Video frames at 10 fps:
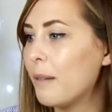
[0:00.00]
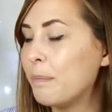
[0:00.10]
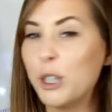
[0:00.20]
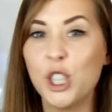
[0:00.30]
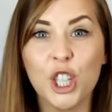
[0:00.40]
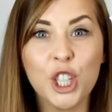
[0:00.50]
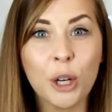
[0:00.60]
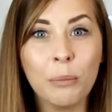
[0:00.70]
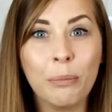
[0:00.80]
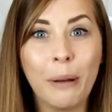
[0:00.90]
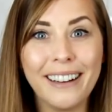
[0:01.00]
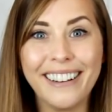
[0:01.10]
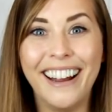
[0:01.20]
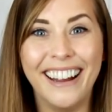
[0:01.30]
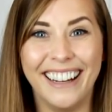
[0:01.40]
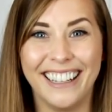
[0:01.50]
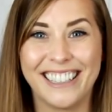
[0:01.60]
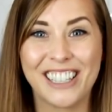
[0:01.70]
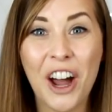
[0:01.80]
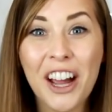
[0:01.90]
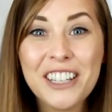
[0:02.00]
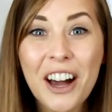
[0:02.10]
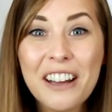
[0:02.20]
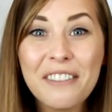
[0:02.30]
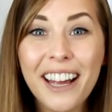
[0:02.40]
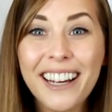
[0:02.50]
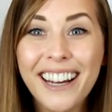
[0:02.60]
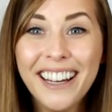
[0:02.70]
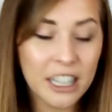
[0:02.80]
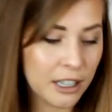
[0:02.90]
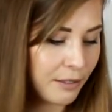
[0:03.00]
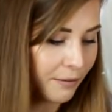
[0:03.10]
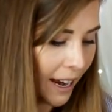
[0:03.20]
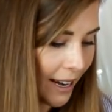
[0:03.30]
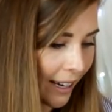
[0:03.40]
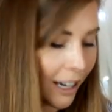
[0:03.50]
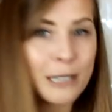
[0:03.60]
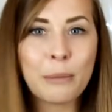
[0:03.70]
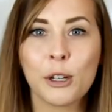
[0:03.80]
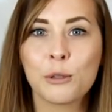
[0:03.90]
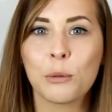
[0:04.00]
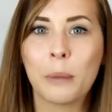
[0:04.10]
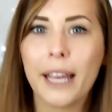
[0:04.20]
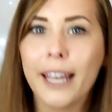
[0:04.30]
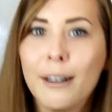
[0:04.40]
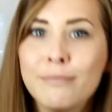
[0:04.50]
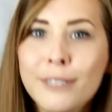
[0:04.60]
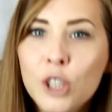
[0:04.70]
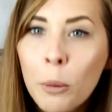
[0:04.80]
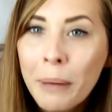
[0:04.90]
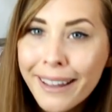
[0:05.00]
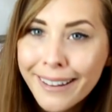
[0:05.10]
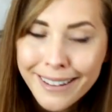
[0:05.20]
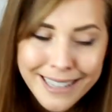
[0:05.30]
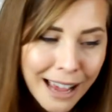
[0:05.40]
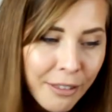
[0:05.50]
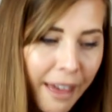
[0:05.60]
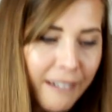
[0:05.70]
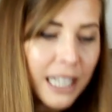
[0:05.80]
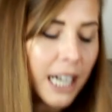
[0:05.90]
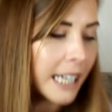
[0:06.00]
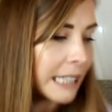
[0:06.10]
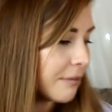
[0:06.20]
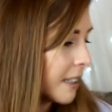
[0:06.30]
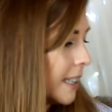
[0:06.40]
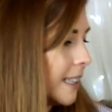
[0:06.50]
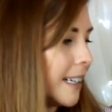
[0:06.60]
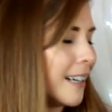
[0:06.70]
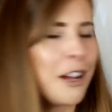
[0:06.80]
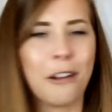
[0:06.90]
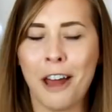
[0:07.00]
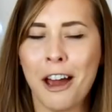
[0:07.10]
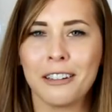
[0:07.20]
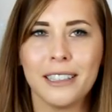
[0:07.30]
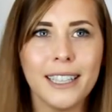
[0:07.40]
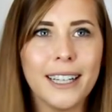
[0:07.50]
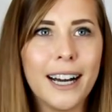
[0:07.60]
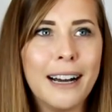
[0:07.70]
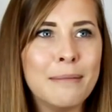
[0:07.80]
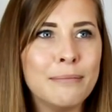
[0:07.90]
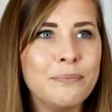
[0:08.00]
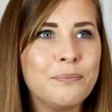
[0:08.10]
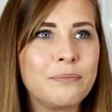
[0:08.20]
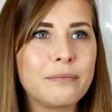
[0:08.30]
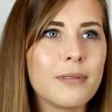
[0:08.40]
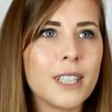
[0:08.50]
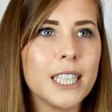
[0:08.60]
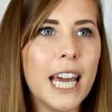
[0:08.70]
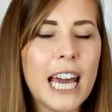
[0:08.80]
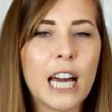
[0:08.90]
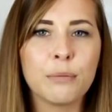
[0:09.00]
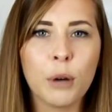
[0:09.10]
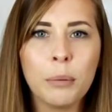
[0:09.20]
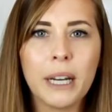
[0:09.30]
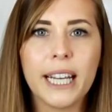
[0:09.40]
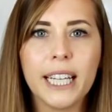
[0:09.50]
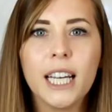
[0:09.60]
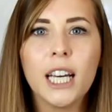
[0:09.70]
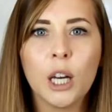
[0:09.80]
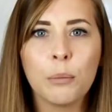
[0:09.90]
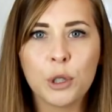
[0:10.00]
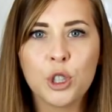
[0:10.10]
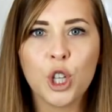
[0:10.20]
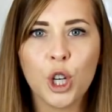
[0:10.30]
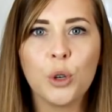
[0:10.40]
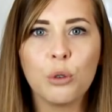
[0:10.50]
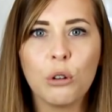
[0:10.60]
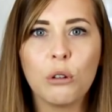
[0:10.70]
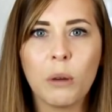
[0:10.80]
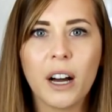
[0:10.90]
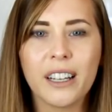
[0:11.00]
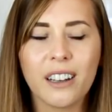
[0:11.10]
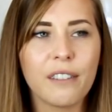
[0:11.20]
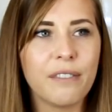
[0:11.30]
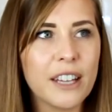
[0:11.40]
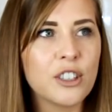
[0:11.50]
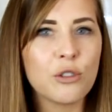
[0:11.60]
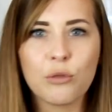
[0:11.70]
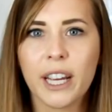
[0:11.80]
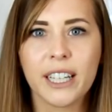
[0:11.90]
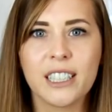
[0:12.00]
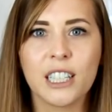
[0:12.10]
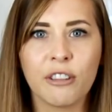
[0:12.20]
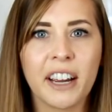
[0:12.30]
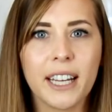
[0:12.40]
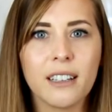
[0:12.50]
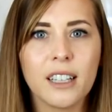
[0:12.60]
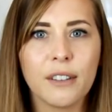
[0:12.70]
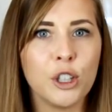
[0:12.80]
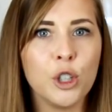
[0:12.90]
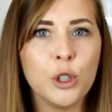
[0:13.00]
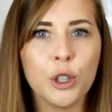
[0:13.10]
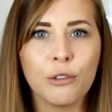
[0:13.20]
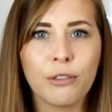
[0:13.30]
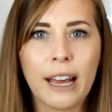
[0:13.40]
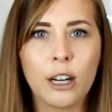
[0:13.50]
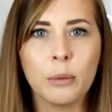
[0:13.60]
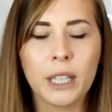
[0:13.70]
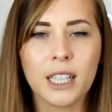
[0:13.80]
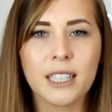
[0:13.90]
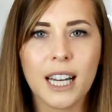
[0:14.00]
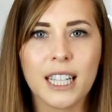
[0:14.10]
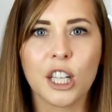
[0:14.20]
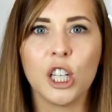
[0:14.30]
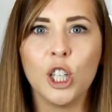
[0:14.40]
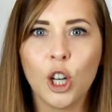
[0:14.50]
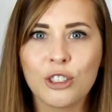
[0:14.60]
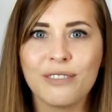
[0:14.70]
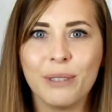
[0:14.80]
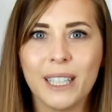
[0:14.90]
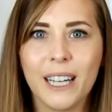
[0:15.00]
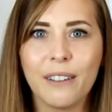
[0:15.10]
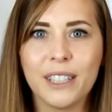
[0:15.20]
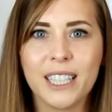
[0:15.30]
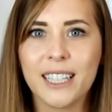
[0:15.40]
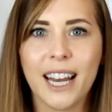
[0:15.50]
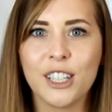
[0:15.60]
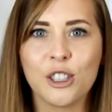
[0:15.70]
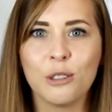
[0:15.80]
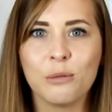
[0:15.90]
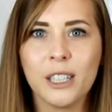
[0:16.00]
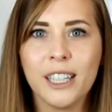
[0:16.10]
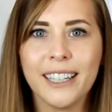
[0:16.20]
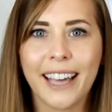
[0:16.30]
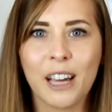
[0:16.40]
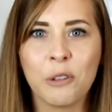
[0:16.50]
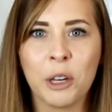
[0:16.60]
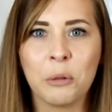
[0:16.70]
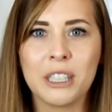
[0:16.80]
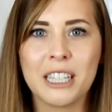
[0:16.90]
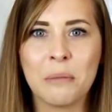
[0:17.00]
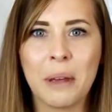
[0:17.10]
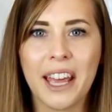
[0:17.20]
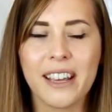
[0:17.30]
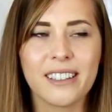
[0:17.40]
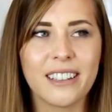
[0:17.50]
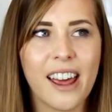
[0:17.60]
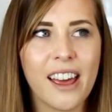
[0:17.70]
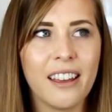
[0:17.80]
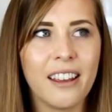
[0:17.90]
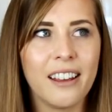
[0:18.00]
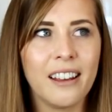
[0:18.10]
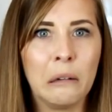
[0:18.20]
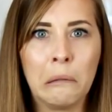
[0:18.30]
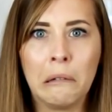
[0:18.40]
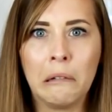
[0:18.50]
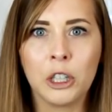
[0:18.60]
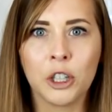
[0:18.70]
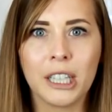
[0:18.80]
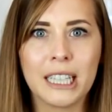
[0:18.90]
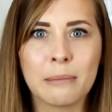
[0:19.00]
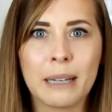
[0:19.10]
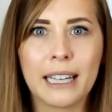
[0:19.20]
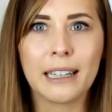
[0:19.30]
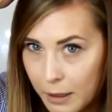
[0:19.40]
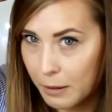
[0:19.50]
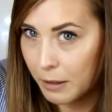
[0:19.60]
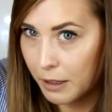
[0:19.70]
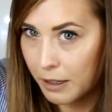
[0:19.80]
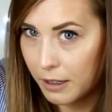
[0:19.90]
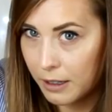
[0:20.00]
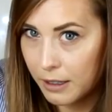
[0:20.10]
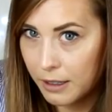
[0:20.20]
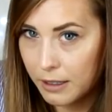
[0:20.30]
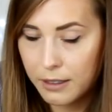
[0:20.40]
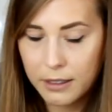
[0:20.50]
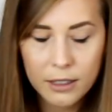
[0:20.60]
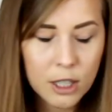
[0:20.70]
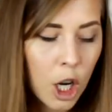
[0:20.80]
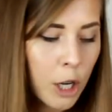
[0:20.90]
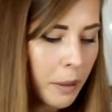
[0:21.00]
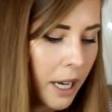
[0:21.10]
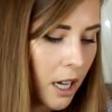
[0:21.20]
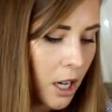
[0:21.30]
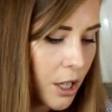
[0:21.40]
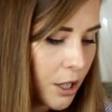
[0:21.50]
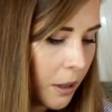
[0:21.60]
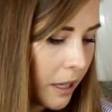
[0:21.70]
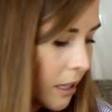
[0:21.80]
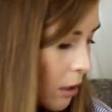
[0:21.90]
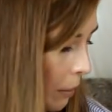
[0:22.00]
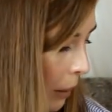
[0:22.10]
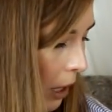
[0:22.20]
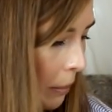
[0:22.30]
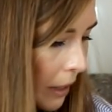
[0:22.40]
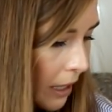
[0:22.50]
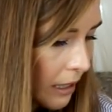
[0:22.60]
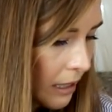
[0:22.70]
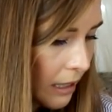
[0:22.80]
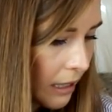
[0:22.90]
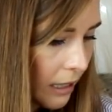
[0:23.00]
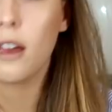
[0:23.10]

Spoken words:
Bungee jumping, skydiving, because failing I suppose would be not making it down there alive. I don't know. Yeah, I'd probably pursue my like veterinary degree if you knew you couldn't fail, because that is a lot of money if you didn't end up getting where you wanted to be, isn't it? Goodness me. Toby, are you doing this on purpose?